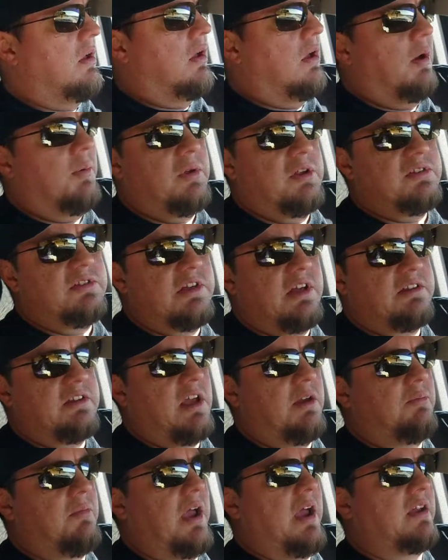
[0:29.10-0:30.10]
I'm going to set
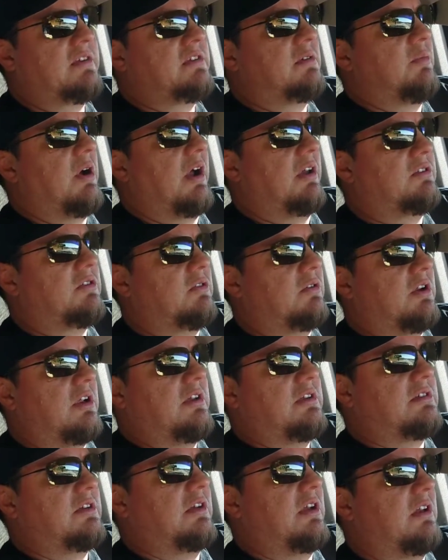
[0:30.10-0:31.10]
that maximizer
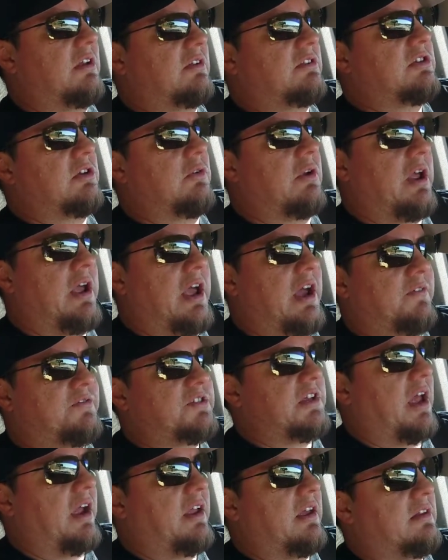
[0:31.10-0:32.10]
EZ to two and a half
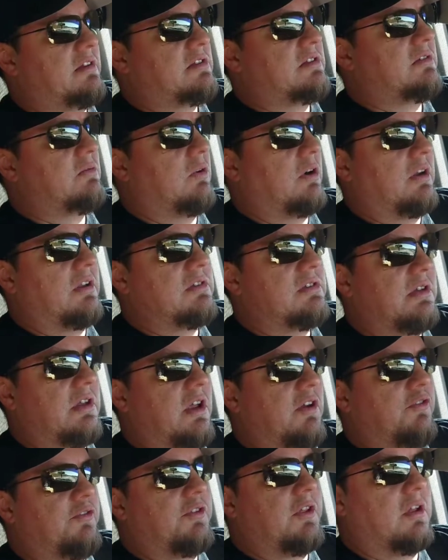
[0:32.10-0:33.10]
seconds. We're going to see
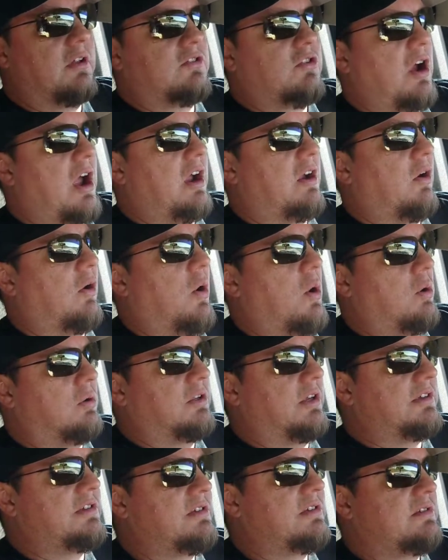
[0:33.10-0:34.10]
if the track will hold
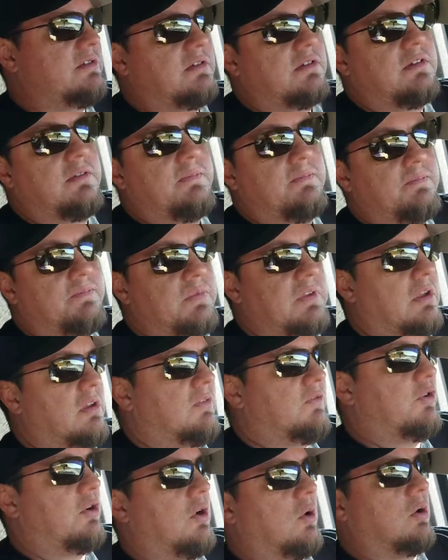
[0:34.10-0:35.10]
us. If
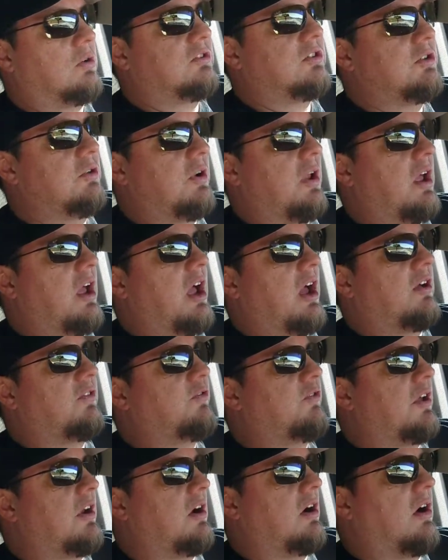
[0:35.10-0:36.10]
it'll hold two and a half
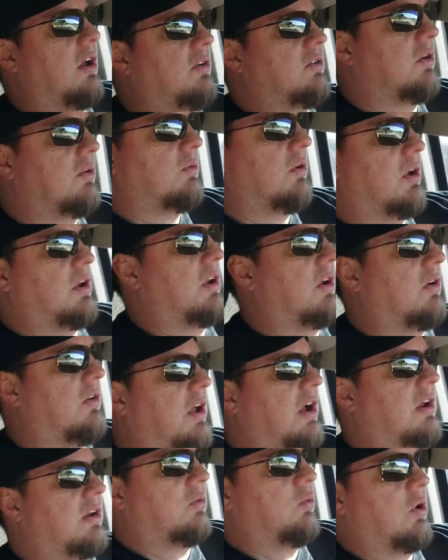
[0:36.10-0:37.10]
at 100, we're going to go
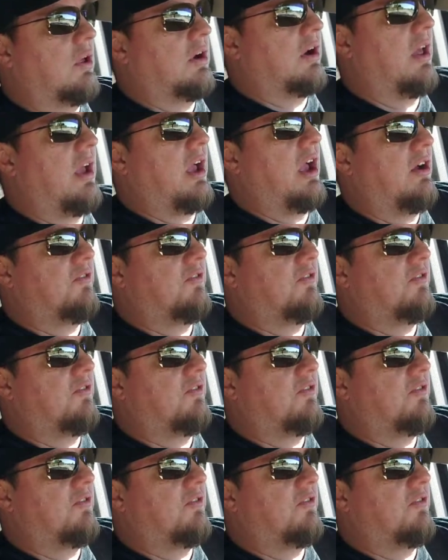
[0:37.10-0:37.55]
down to one and a half